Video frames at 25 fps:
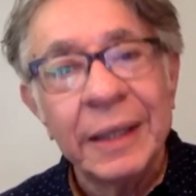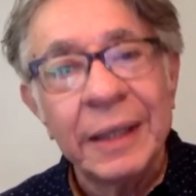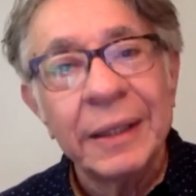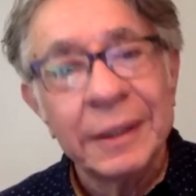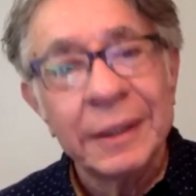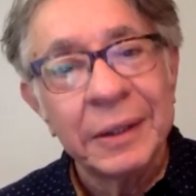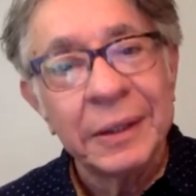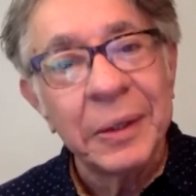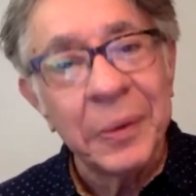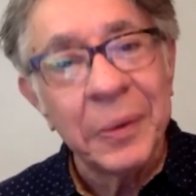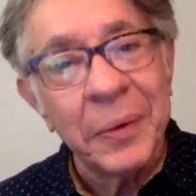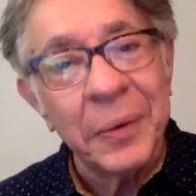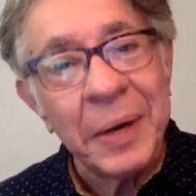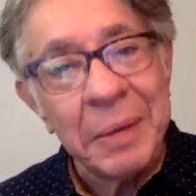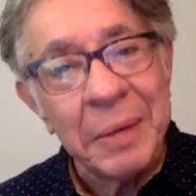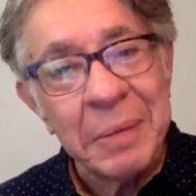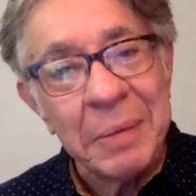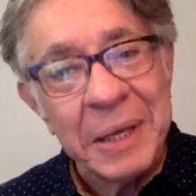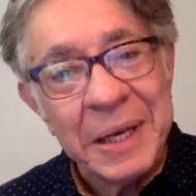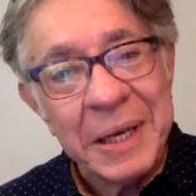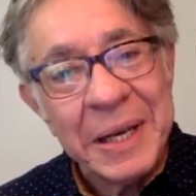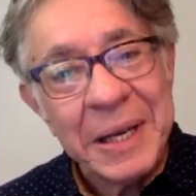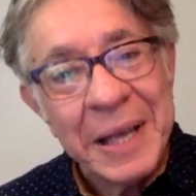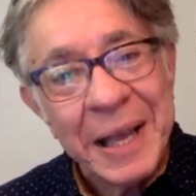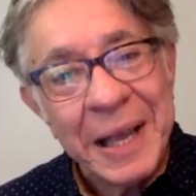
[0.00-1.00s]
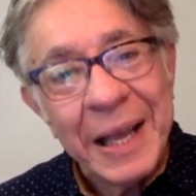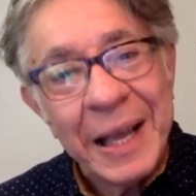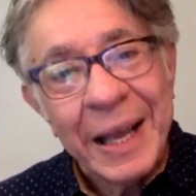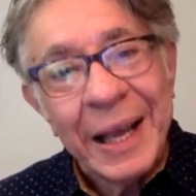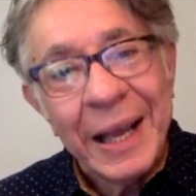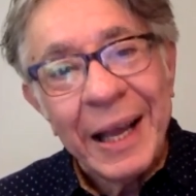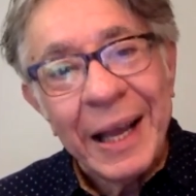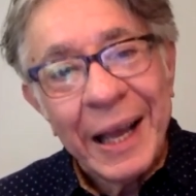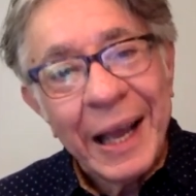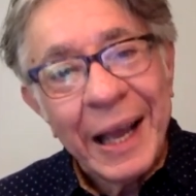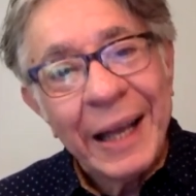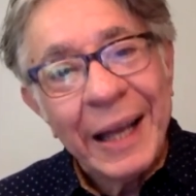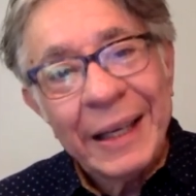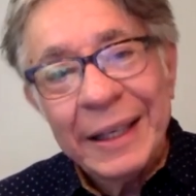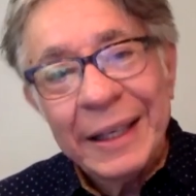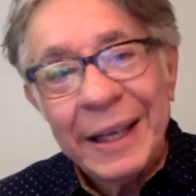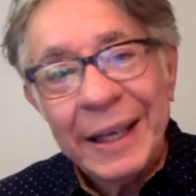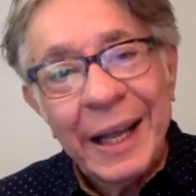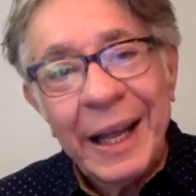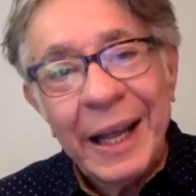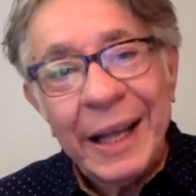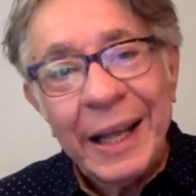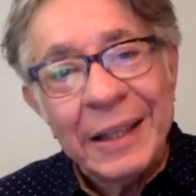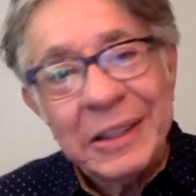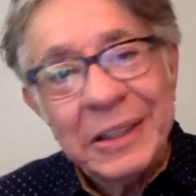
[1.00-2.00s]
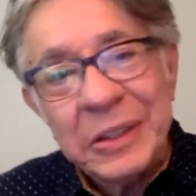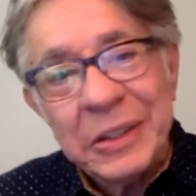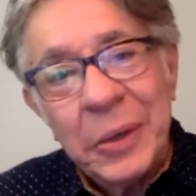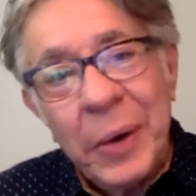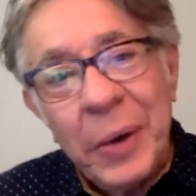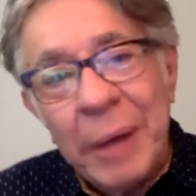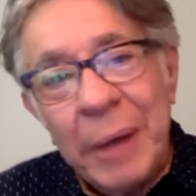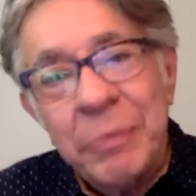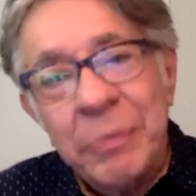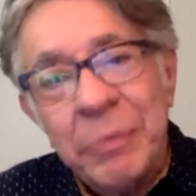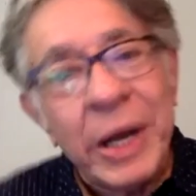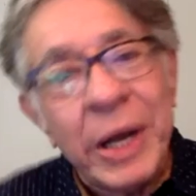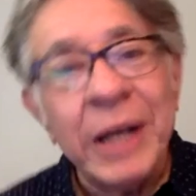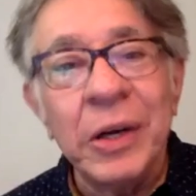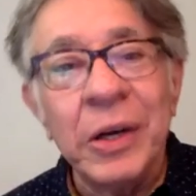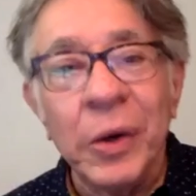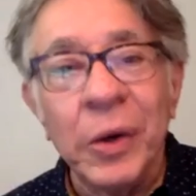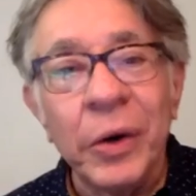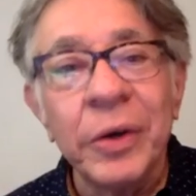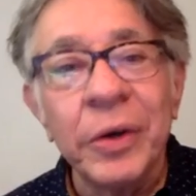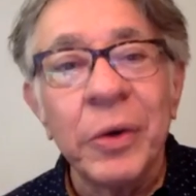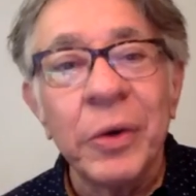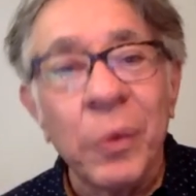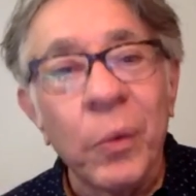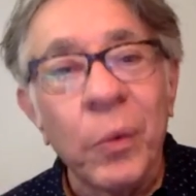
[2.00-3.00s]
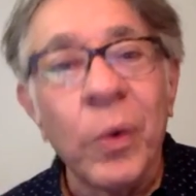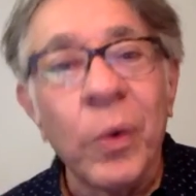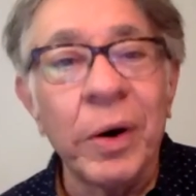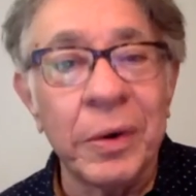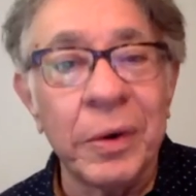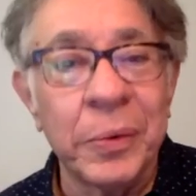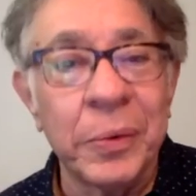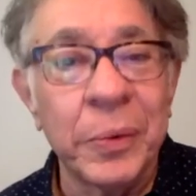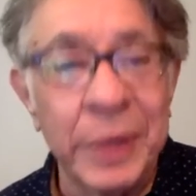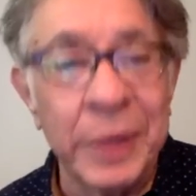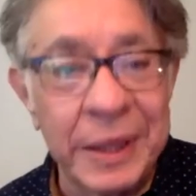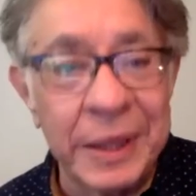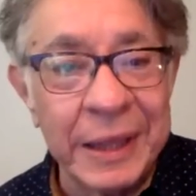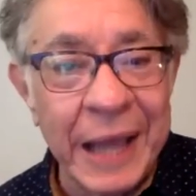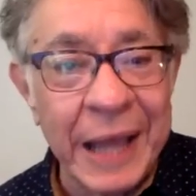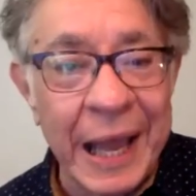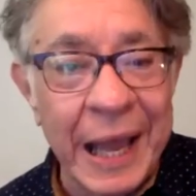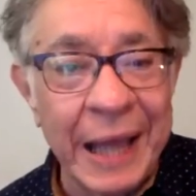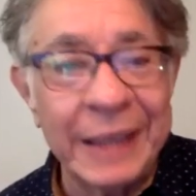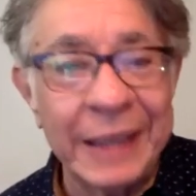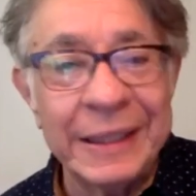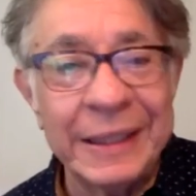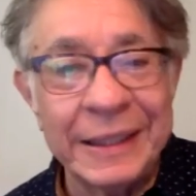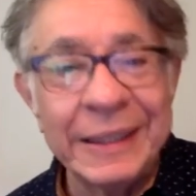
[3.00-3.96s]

Do you know what I mean? Yeah. And and so I'm trying to learn to work with that.